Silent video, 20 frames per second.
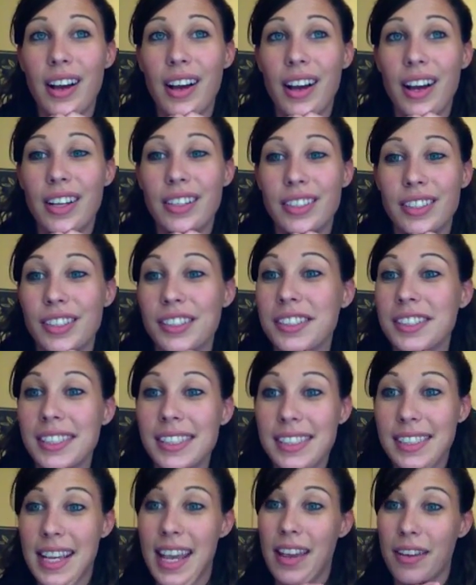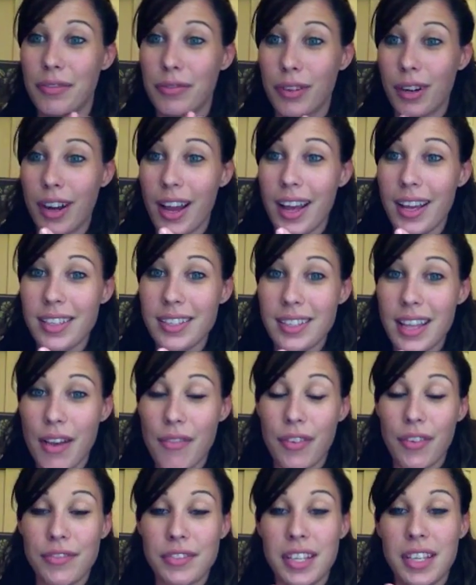a nursing day for us
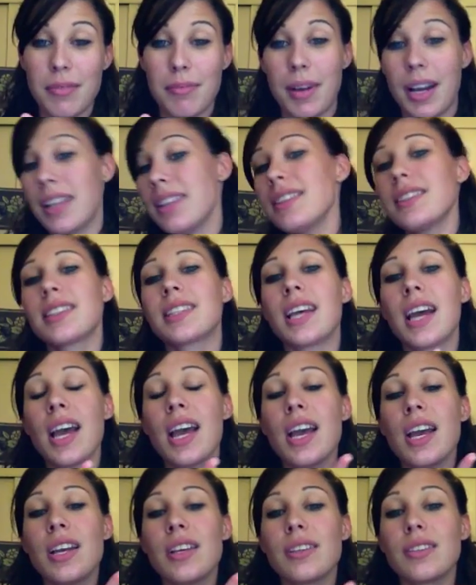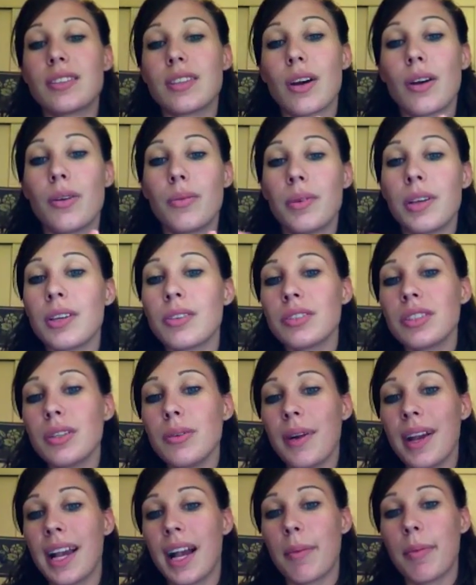at 15 months. So we
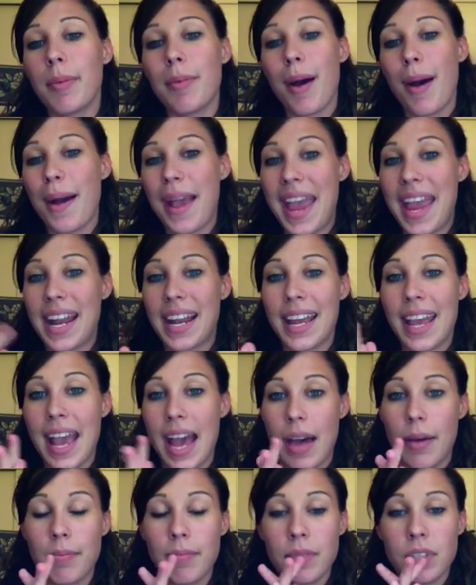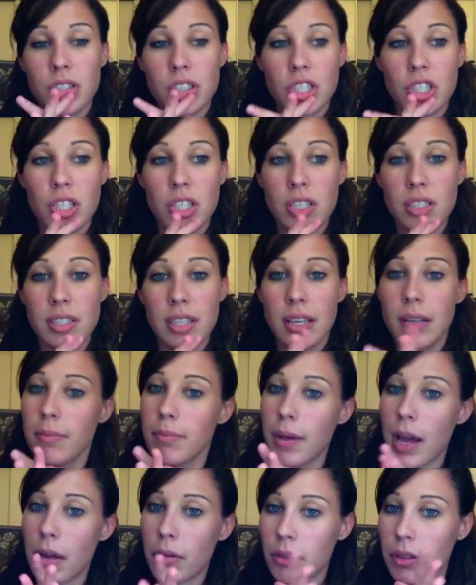usually wake up about 8 a.m. She's
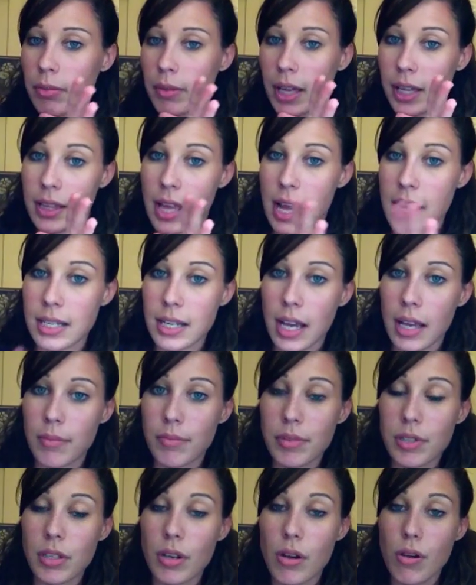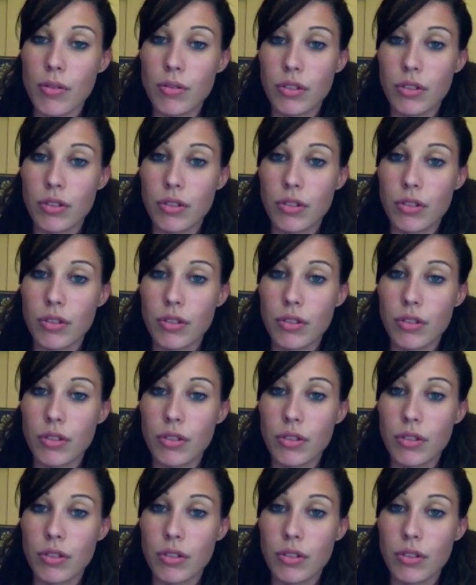in bed with me at that time, so